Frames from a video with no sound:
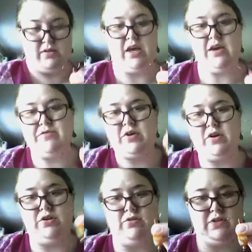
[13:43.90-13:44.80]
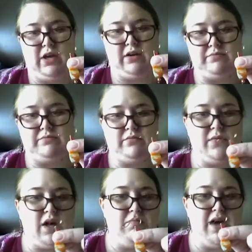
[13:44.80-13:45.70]
Okay, now,
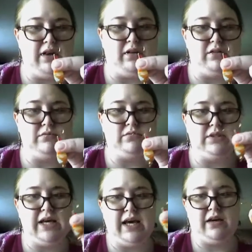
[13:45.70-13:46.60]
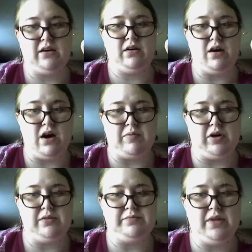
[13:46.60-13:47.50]
if you're using
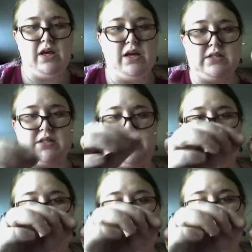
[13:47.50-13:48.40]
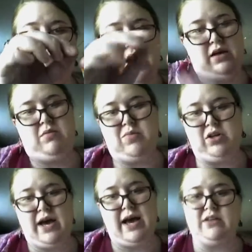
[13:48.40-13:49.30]
a metal like
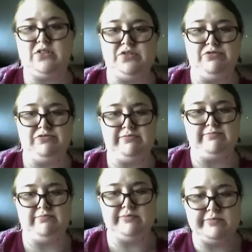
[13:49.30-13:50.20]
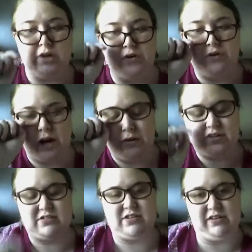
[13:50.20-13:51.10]
copper, it's extremely
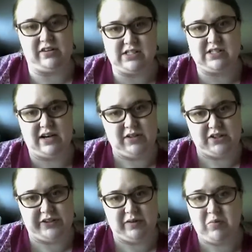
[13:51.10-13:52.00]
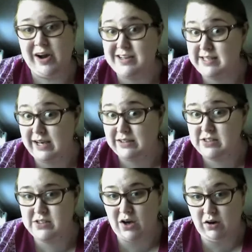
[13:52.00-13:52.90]
malleable, as you've no
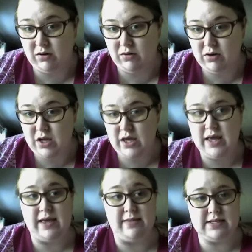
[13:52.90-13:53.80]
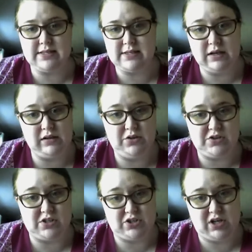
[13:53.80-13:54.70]
doubt discovered during the
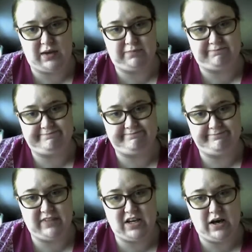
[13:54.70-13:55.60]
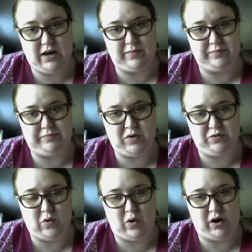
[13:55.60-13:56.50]
process. So this is
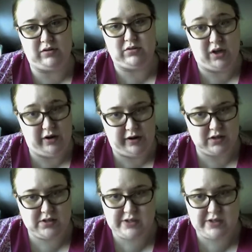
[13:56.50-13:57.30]
going to lose its shape